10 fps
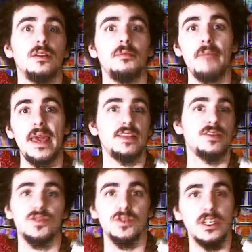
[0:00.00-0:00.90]

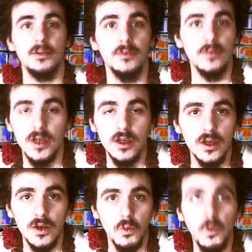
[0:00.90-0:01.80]
mainstream
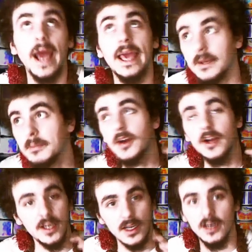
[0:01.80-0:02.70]
white
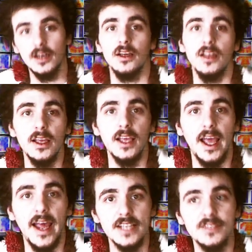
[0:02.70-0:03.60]
America
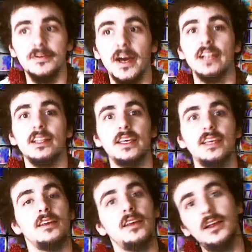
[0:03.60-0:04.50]
has
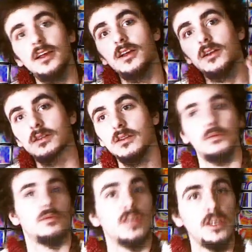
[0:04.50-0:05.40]
finally,
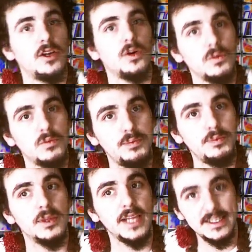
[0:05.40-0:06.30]
you know,
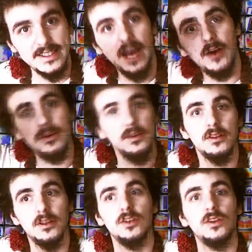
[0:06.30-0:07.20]
let down
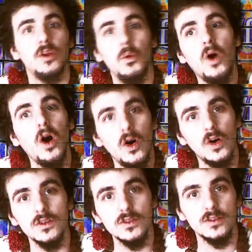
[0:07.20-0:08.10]
the
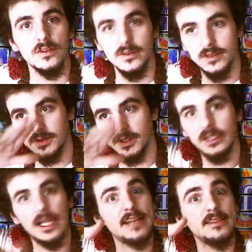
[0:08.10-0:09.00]
walls, or the
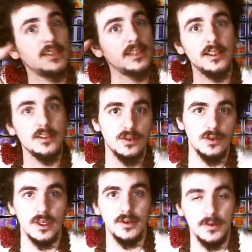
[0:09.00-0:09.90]
glass ceiling,
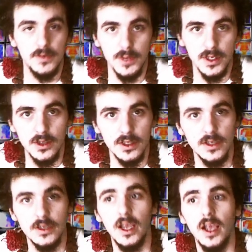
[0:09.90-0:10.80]
so if you will,
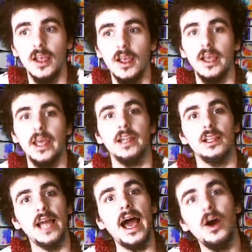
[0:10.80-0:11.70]
and
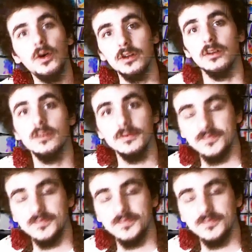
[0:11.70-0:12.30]
allowed